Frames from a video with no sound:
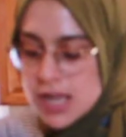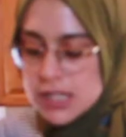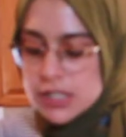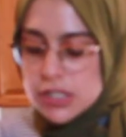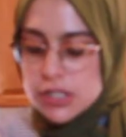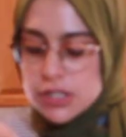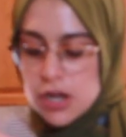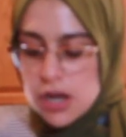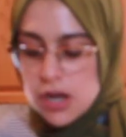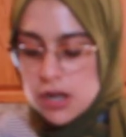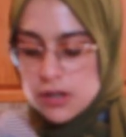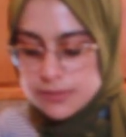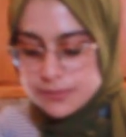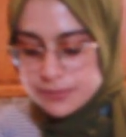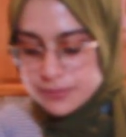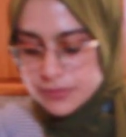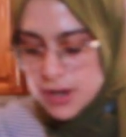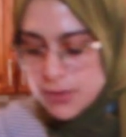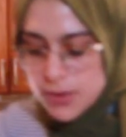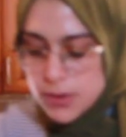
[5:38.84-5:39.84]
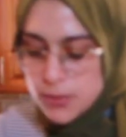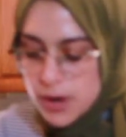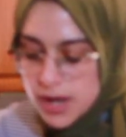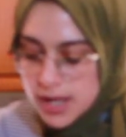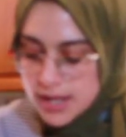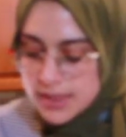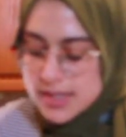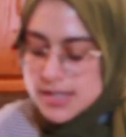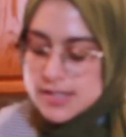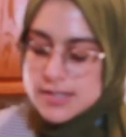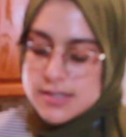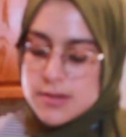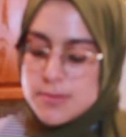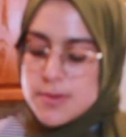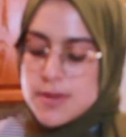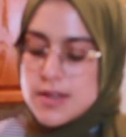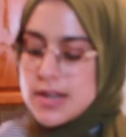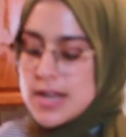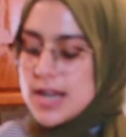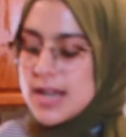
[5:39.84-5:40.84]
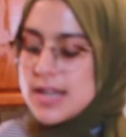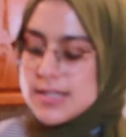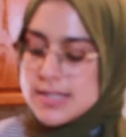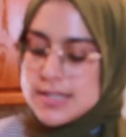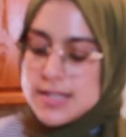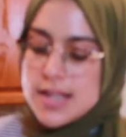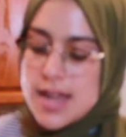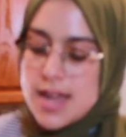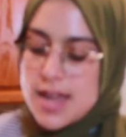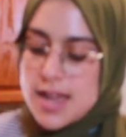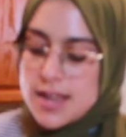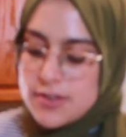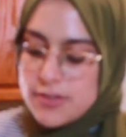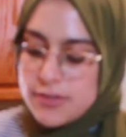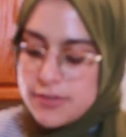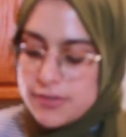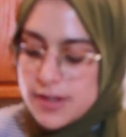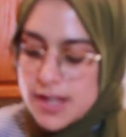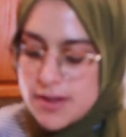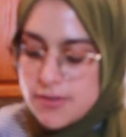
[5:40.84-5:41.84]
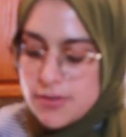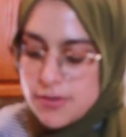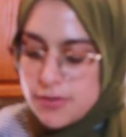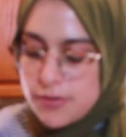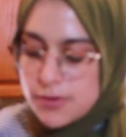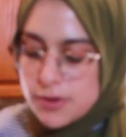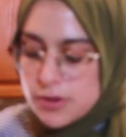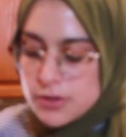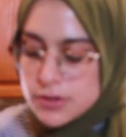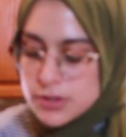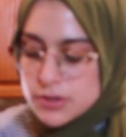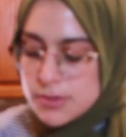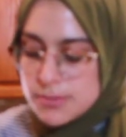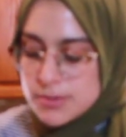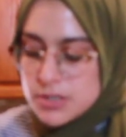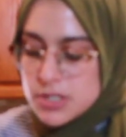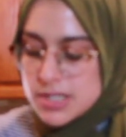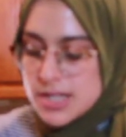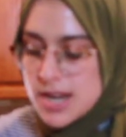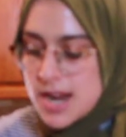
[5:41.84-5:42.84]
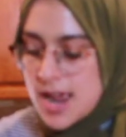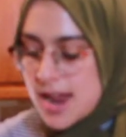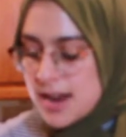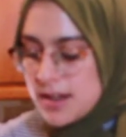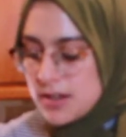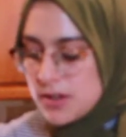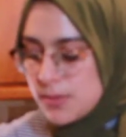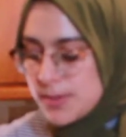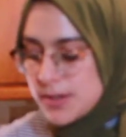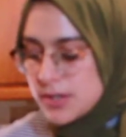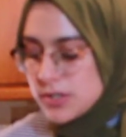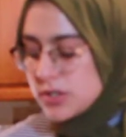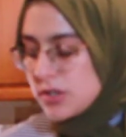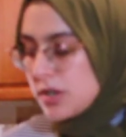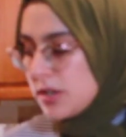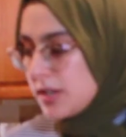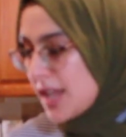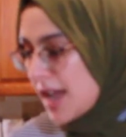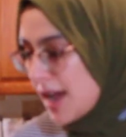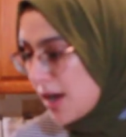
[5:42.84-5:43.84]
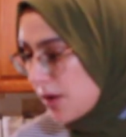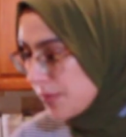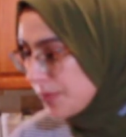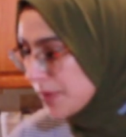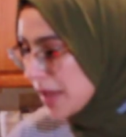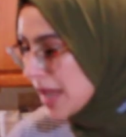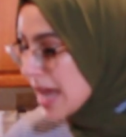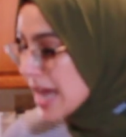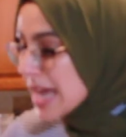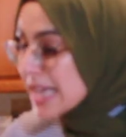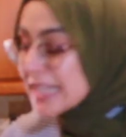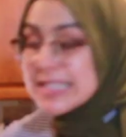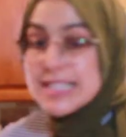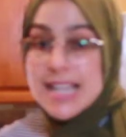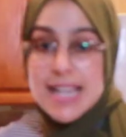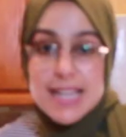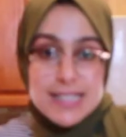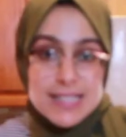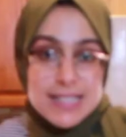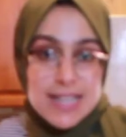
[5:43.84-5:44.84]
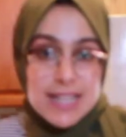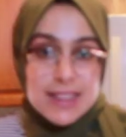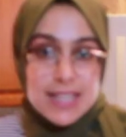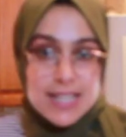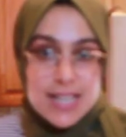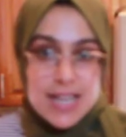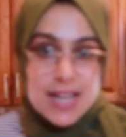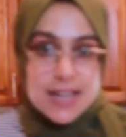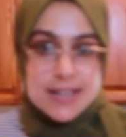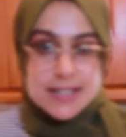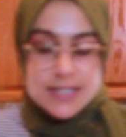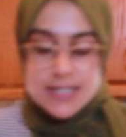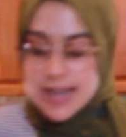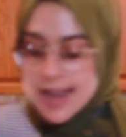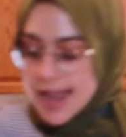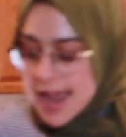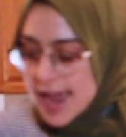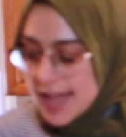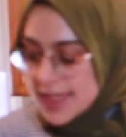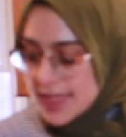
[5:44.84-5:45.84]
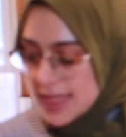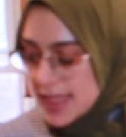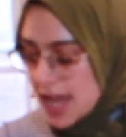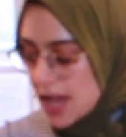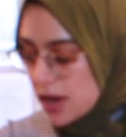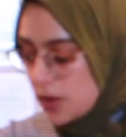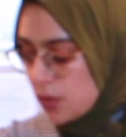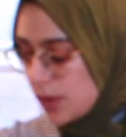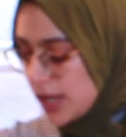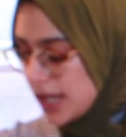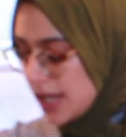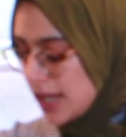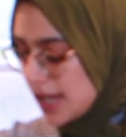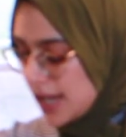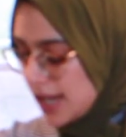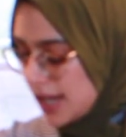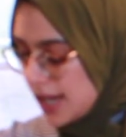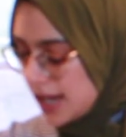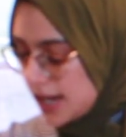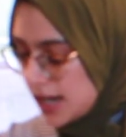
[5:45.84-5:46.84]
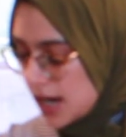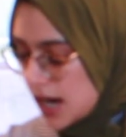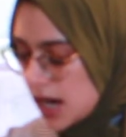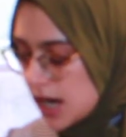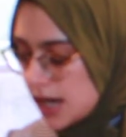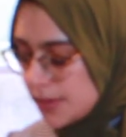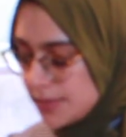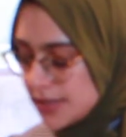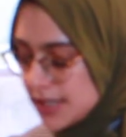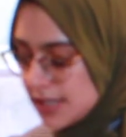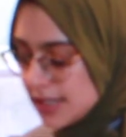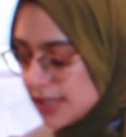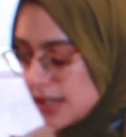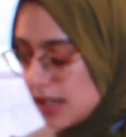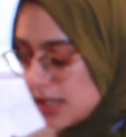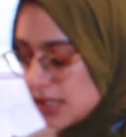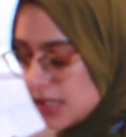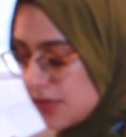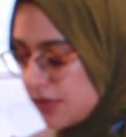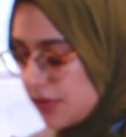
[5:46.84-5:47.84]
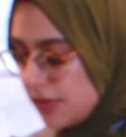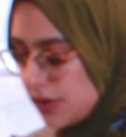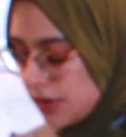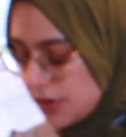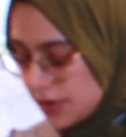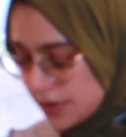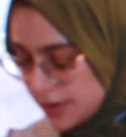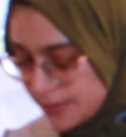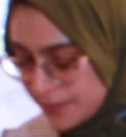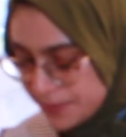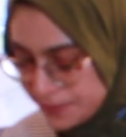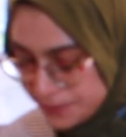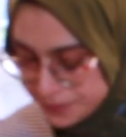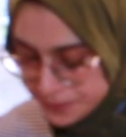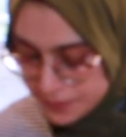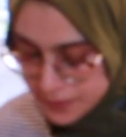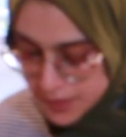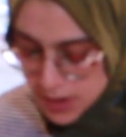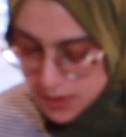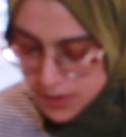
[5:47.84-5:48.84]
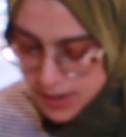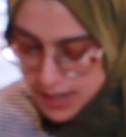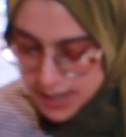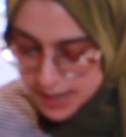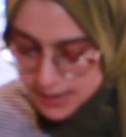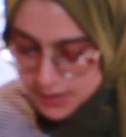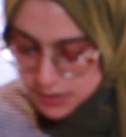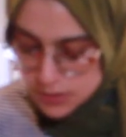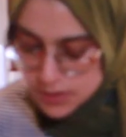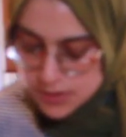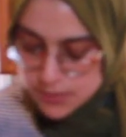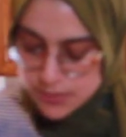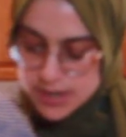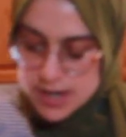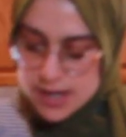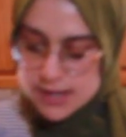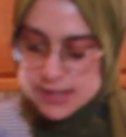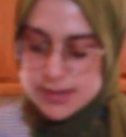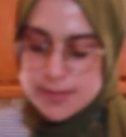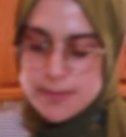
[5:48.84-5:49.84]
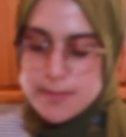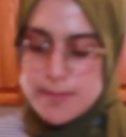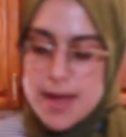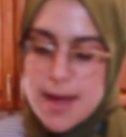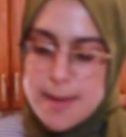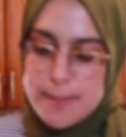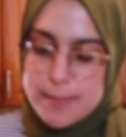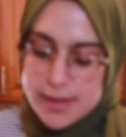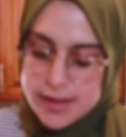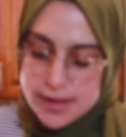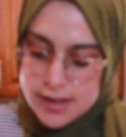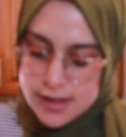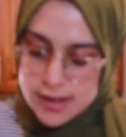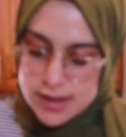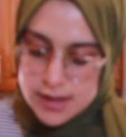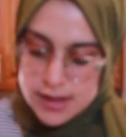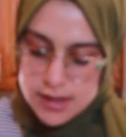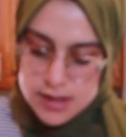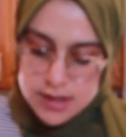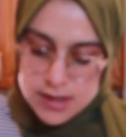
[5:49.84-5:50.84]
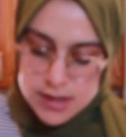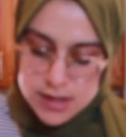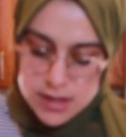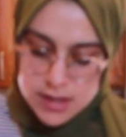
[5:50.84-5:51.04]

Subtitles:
Salt. And we want this to be nice and flavorful. So I'm just gonna add a little bit of salt now. Taste at the end, and then we can discuss further. Okay, so then we got some pepper